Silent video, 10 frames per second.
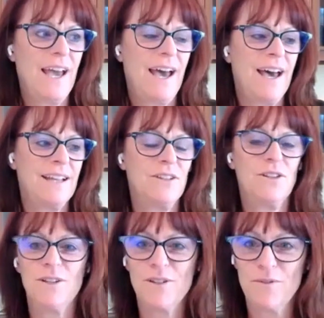And,
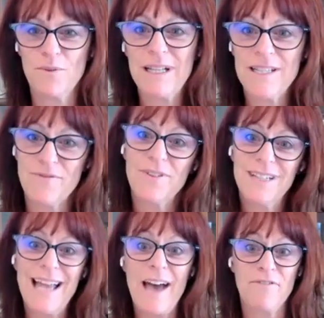it's
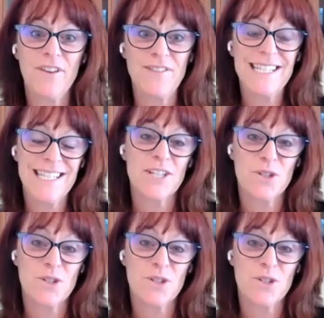at 56,